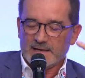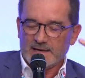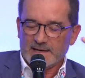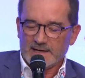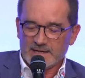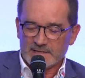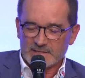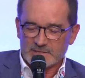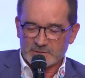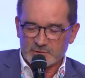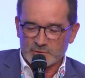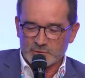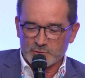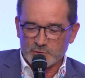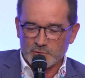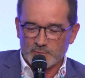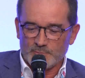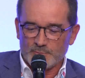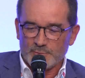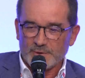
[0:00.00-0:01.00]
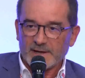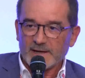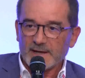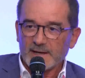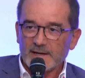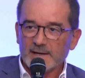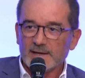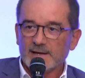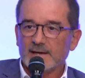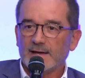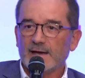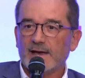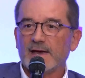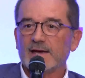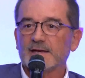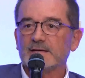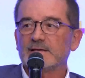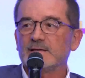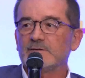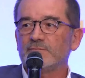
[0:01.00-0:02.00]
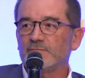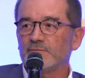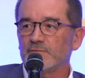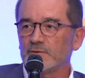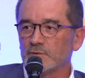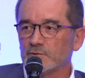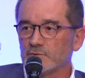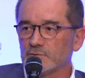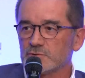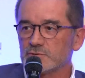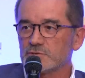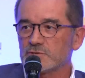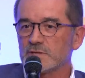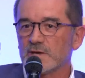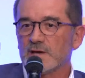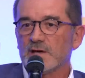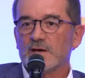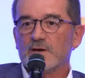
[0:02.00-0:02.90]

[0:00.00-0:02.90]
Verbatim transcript: is to bring and infuse